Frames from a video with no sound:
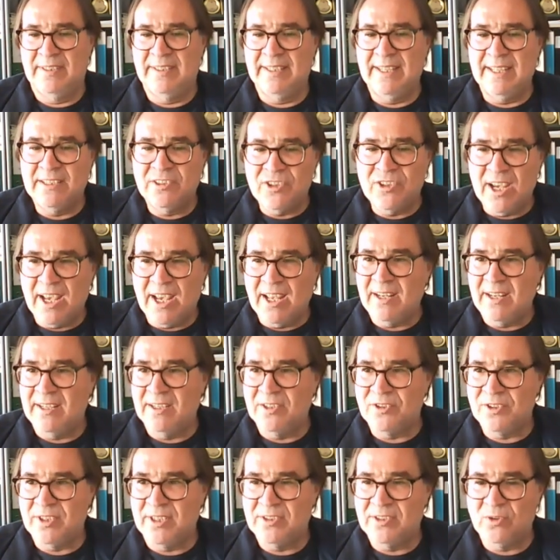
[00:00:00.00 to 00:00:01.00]
the
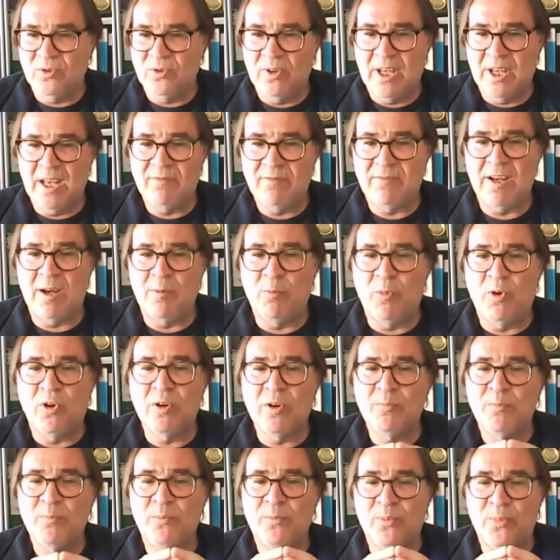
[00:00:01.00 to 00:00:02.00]
challenge is to have a
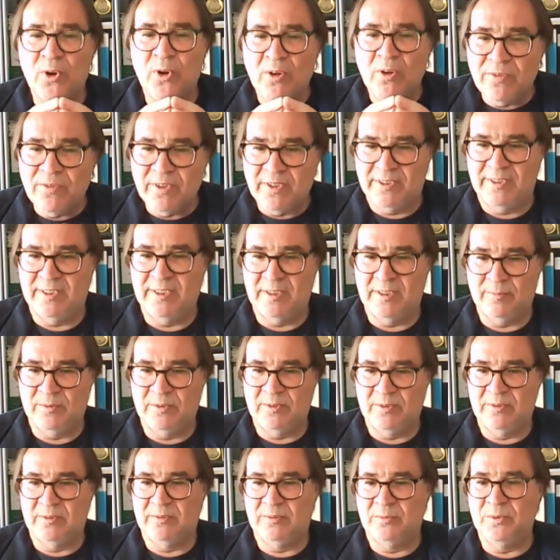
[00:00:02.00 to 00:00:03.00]
more
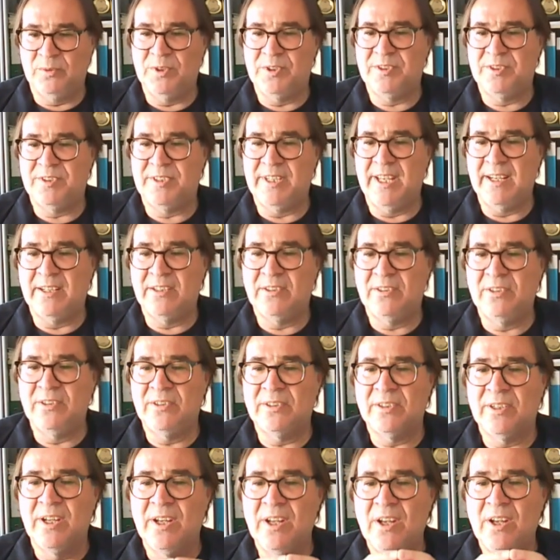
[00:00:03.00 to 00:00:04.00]
profitable wood
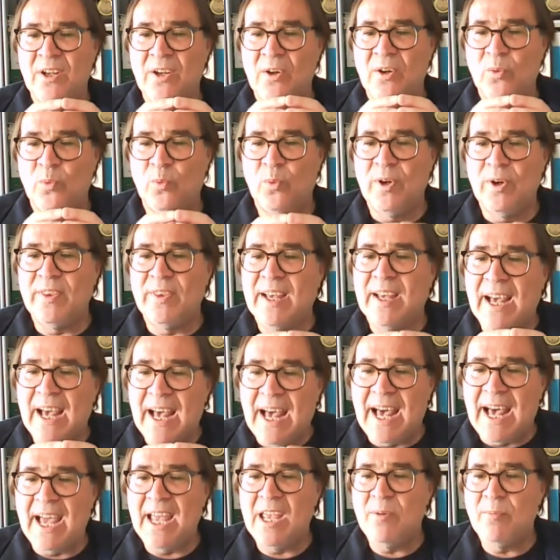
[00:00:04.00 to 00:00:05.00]
sector with
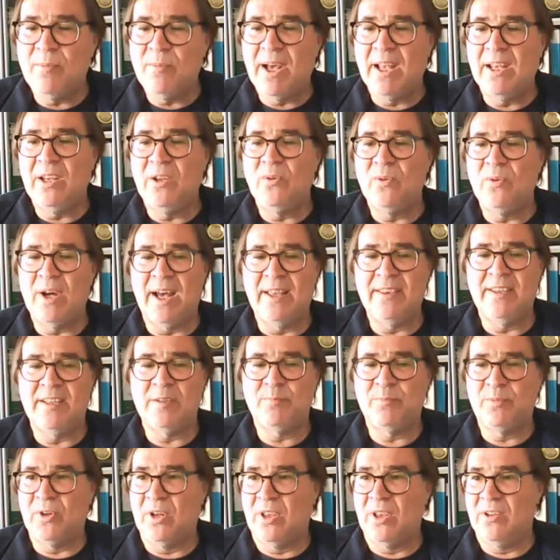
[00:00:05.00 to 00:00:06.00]
high value
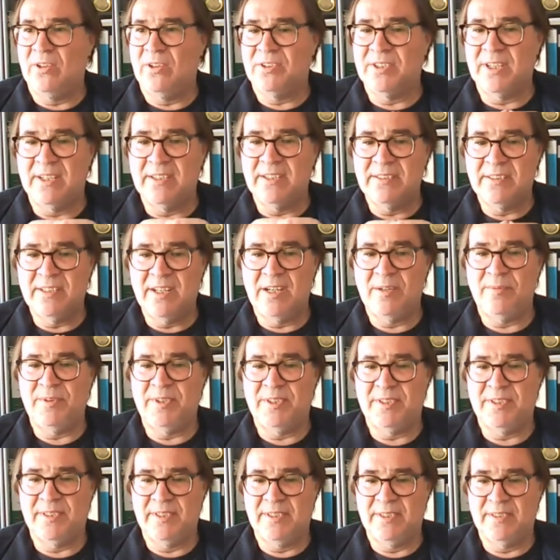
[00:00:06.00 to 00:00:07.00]
added products and
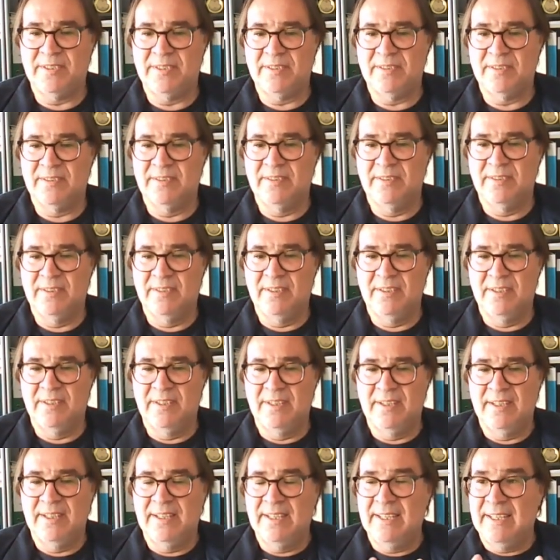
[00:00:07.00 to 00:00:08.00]
services.
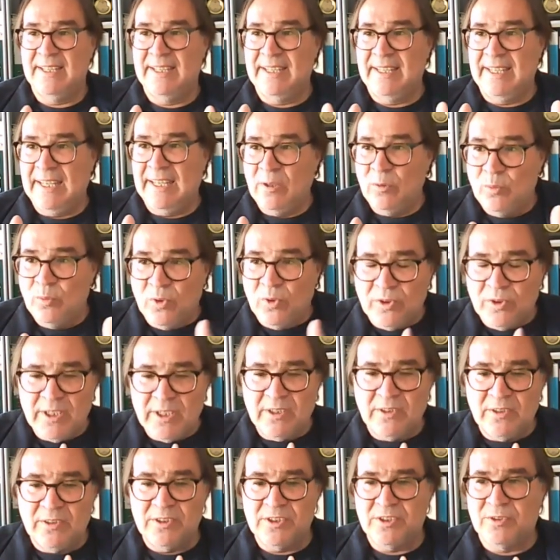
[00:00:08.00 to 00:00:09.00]
In wood
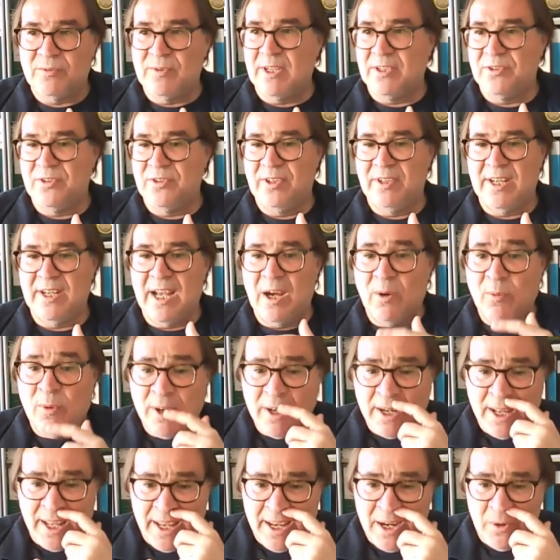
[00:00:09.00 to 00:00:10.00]
in construction in
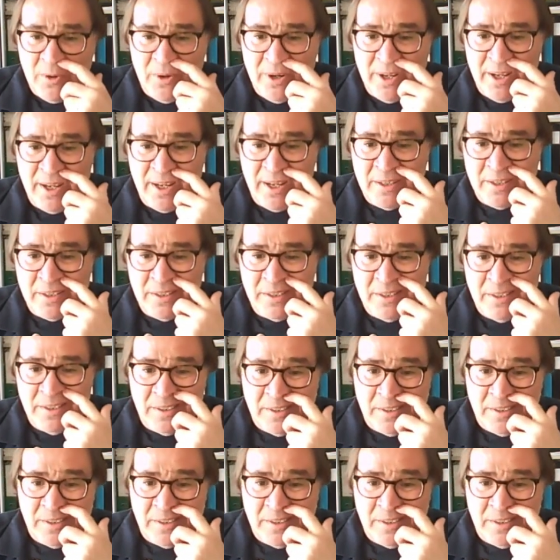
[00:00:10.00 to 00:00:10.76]
our area,